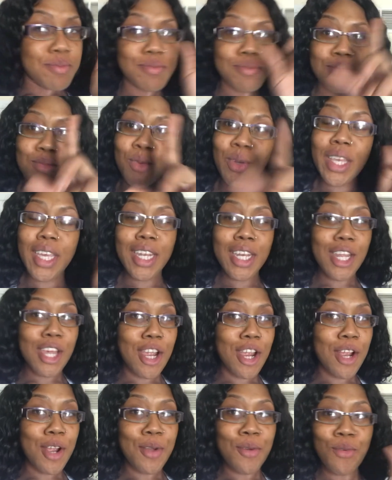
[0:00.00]
we in
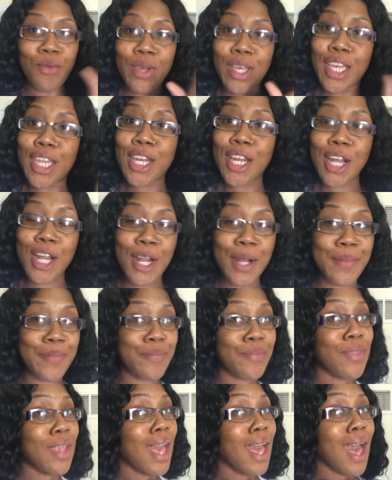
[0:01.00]
there.
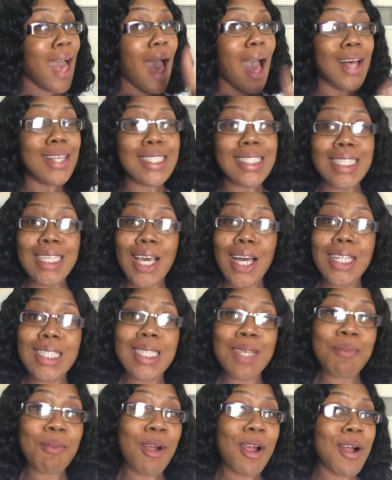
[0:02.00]
I'll see y'all
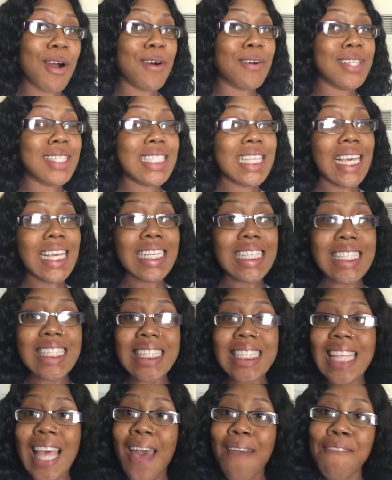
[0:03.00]
tomorrow on day
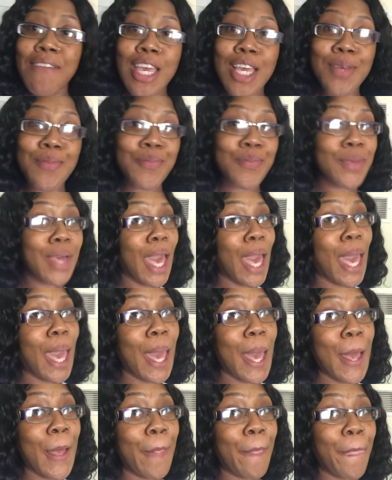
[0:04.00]
7,
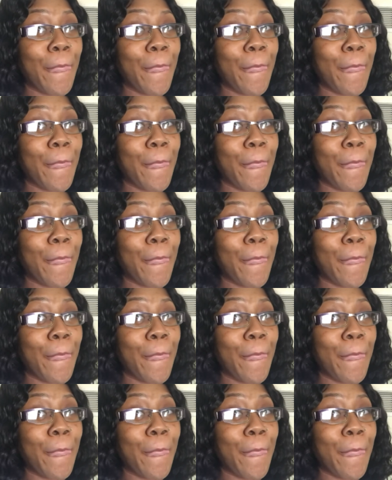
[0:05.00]
okay?